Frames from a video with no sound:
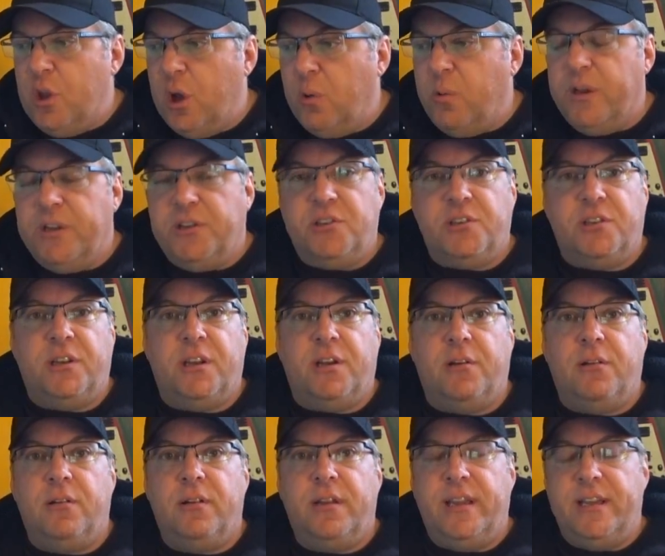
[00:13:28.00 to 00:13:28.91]

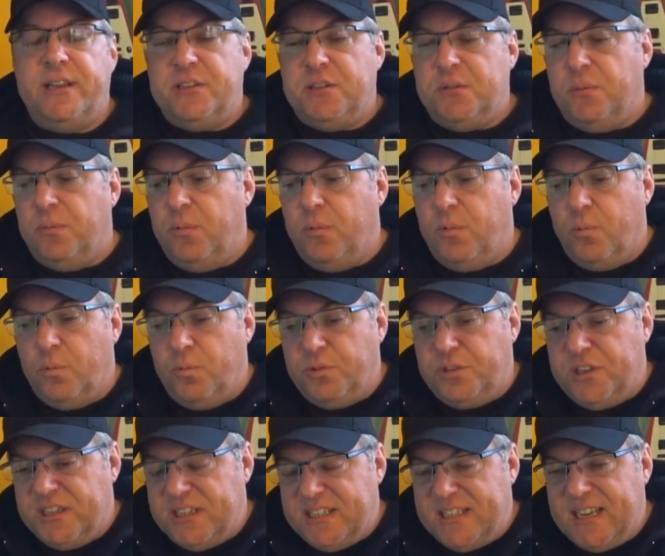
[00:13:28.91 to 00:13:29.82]
engineer is
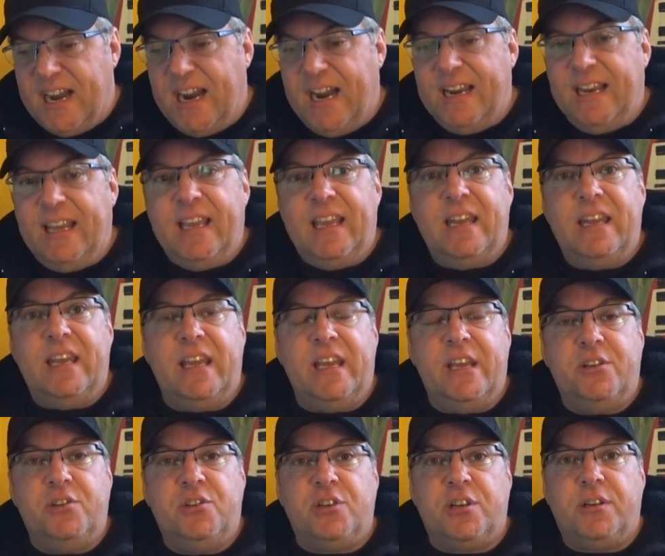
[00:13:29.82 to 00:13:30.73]
designing an
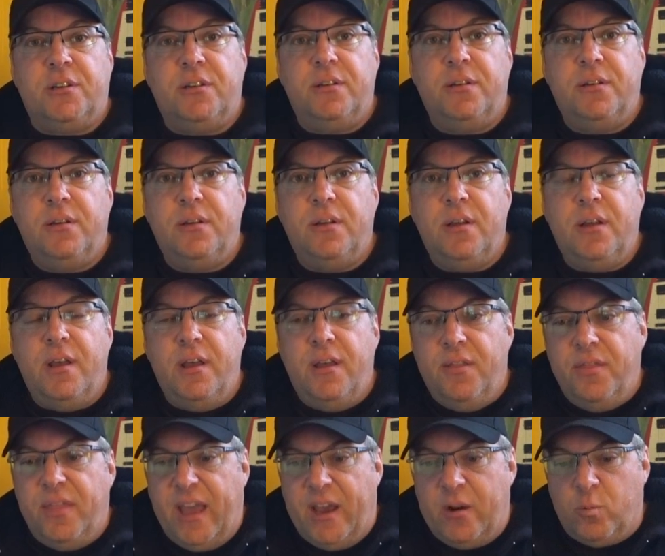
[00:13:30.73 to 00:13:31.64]
engine
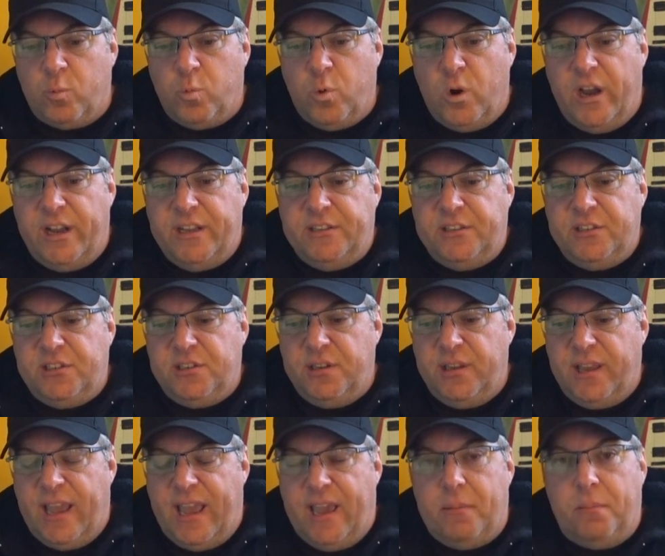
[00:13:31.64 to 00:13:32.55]
that
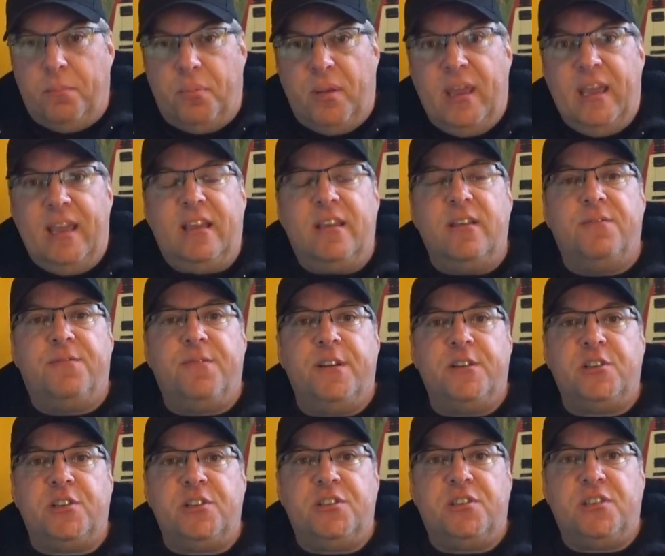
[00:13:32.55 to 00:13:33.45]
runs at peak
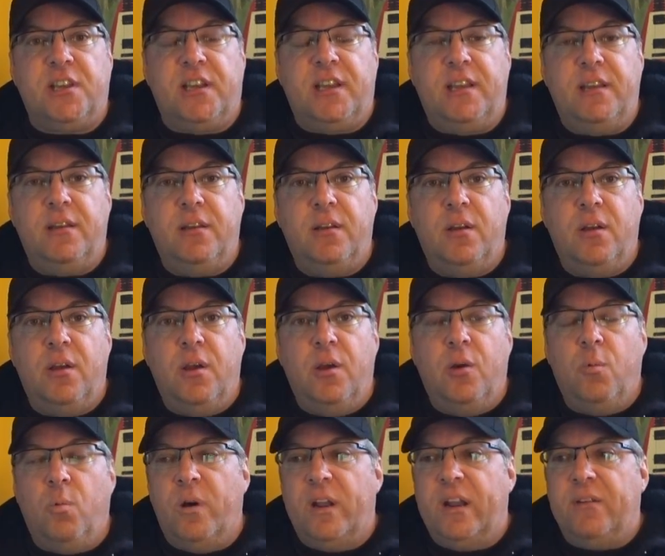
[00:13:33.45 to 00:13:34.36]
efficiency
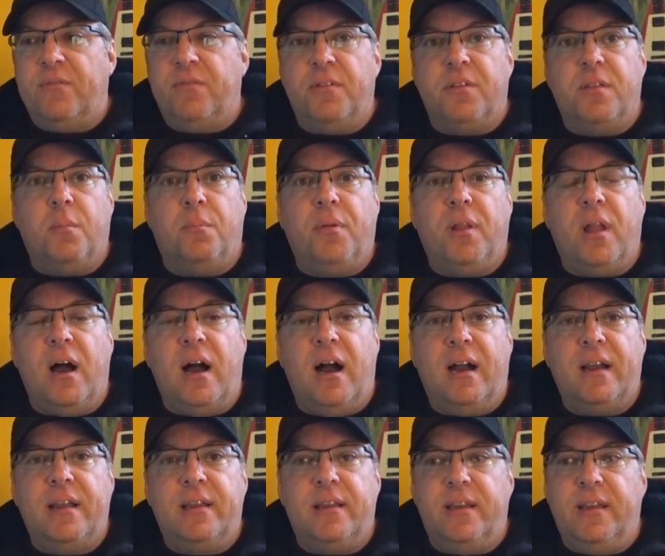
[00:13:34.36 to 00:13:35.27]
whenever the
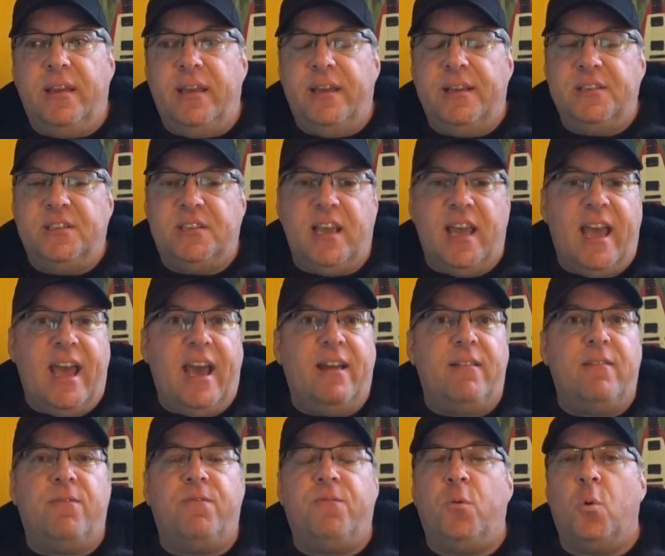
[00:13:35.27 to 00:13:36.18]
block is
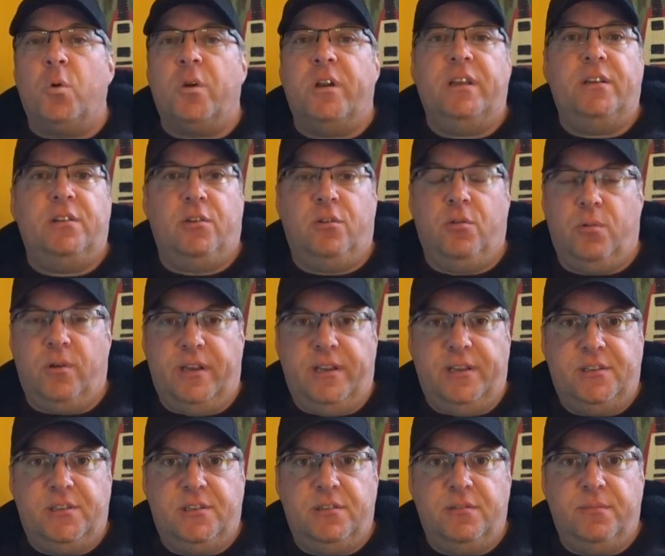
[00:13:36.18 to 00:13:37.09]
at 40
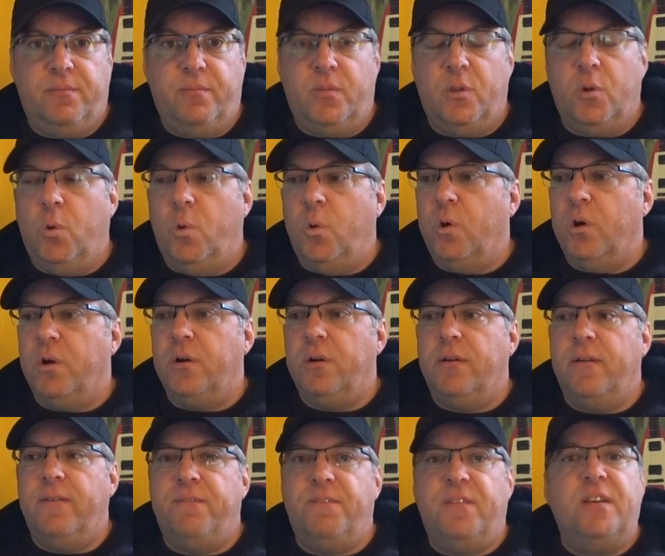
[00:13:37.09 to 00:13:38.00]
degrees
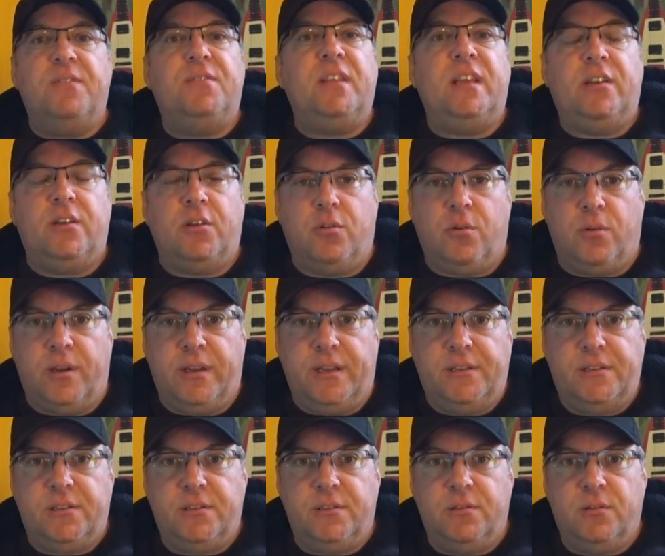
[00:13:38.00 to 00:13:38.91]
or 50
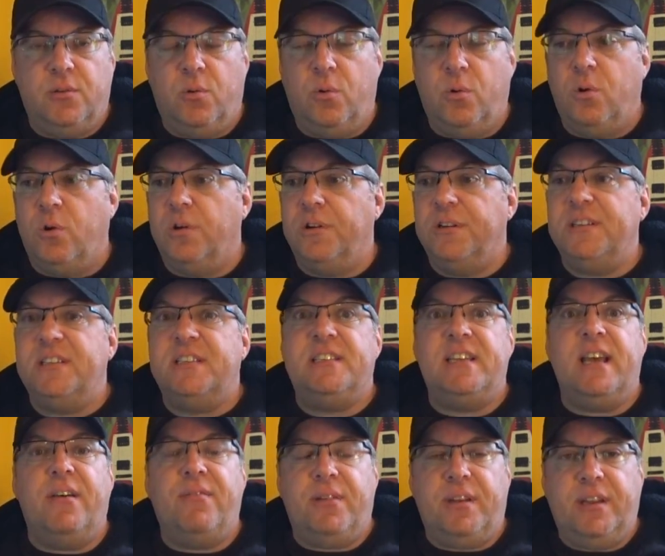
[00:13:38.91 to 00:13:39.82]
degrees or
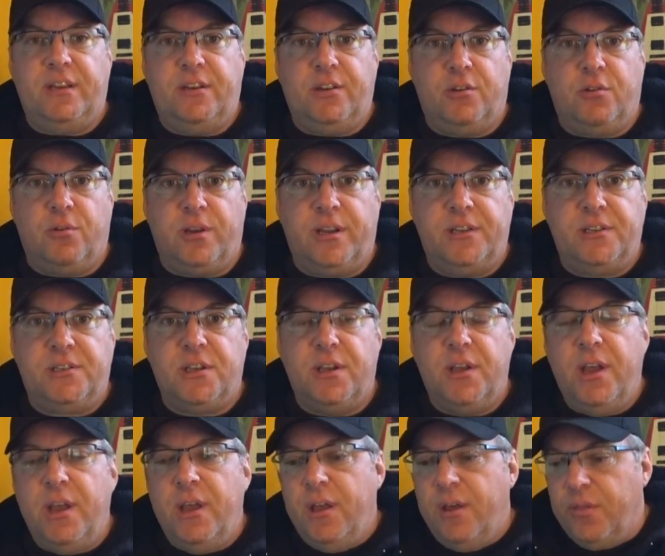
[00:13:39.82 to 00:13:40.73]
70 degrees.
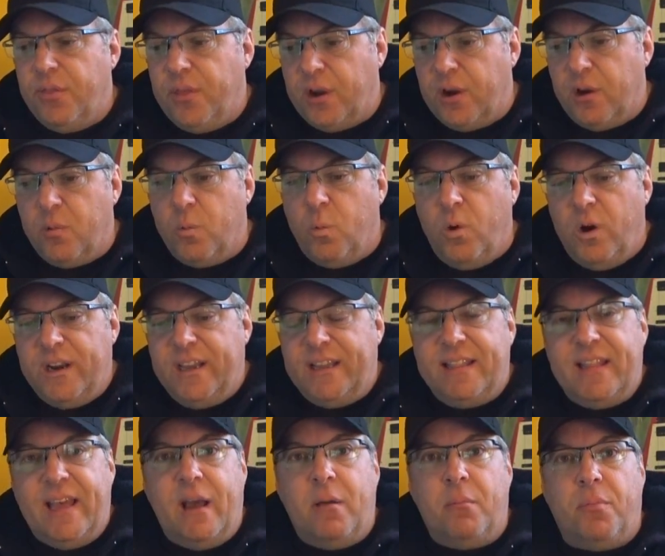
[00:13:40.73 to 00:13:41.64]
They're
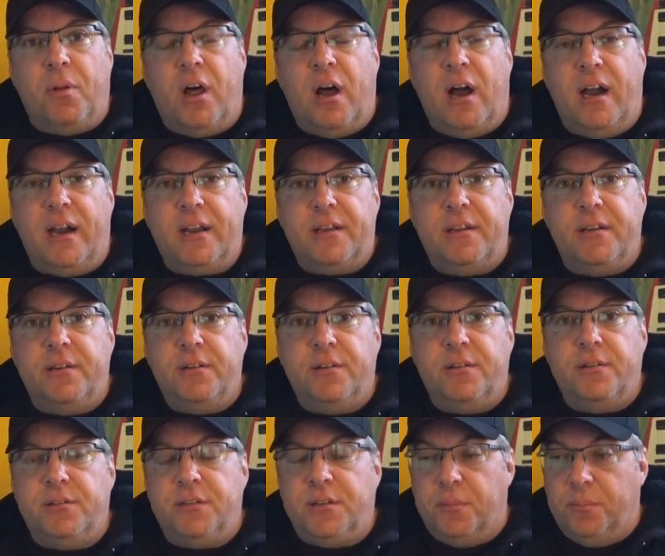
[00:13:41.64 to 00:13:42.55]
wanting that block
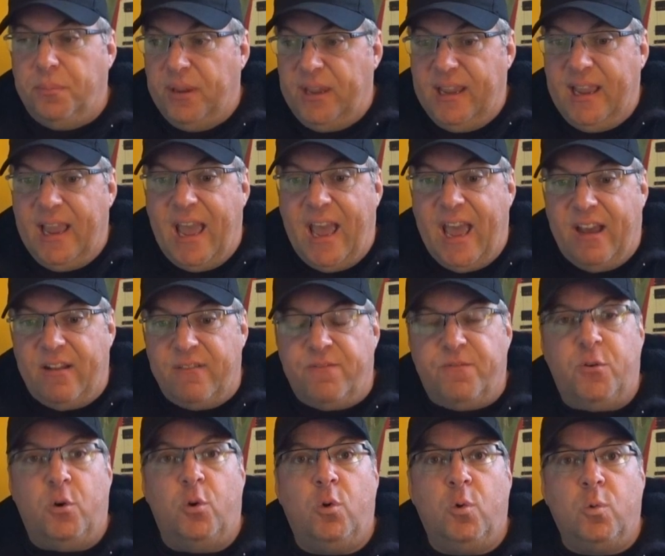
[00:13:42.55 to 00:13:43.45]
to be at
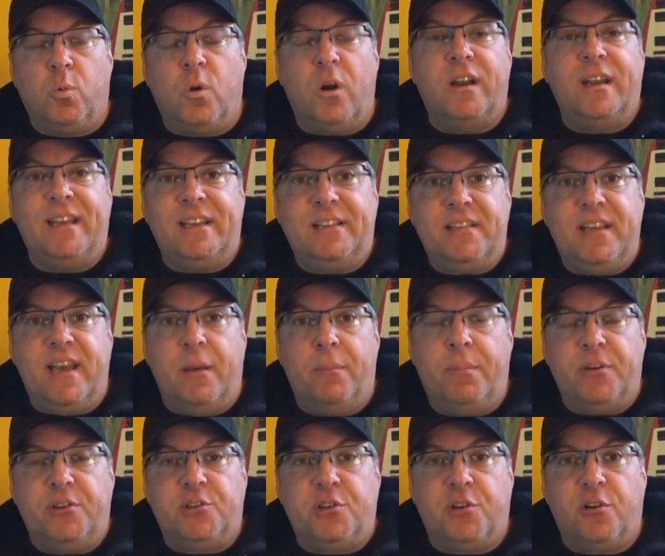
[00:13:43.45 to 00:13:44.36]
full running
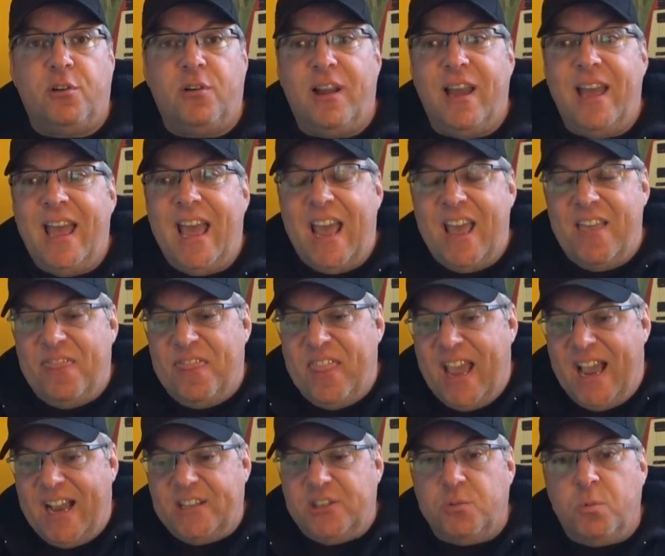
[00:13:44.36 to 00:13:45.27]
temperature, and
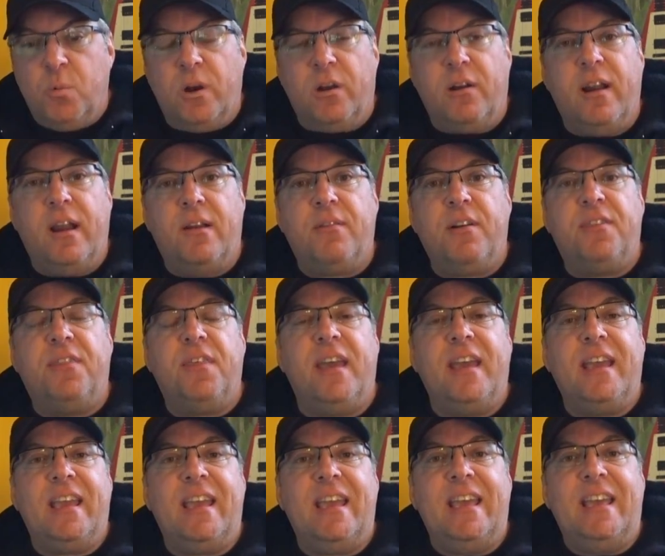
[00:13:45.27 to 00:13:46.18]
that's where
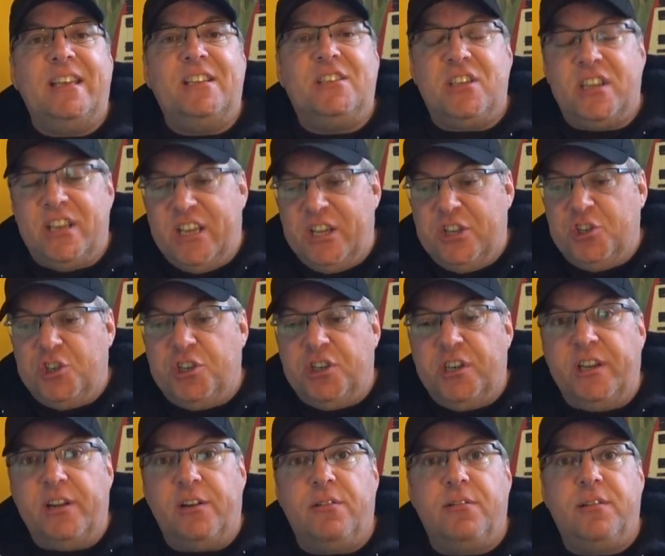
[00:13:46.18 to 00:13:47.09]
everything is
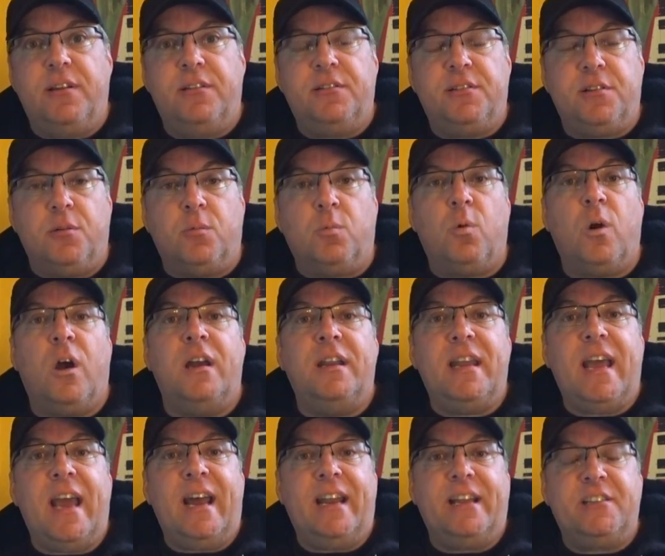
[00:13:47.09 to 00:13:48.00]
engineered to run
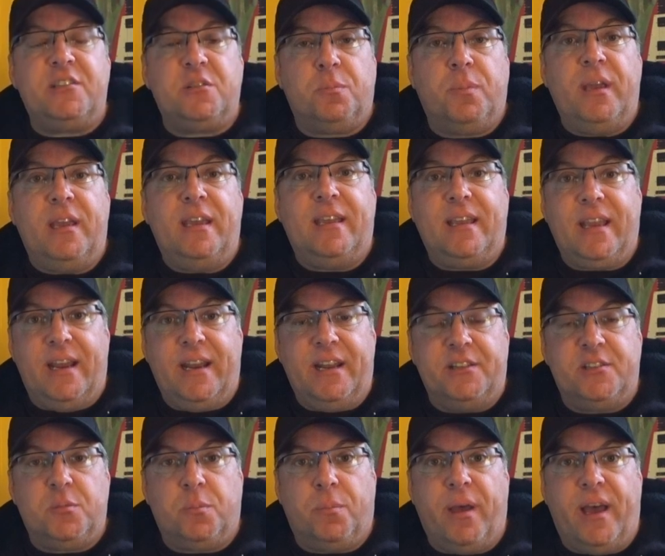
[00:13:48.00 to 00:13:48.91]
at its peak and
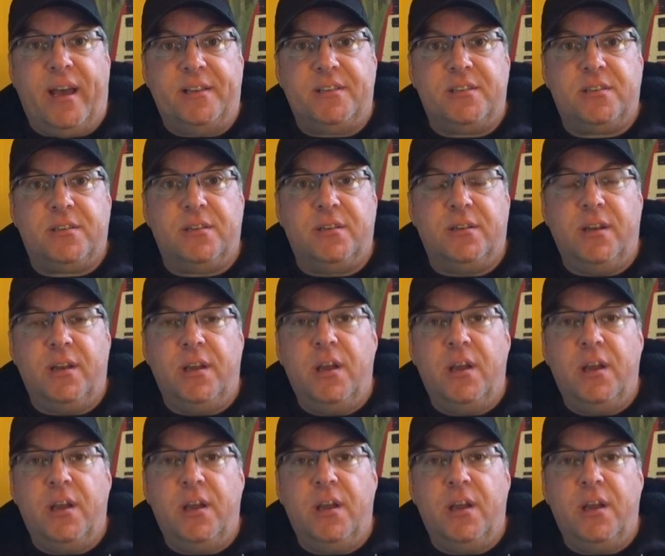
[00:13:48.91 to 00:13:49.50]
its best.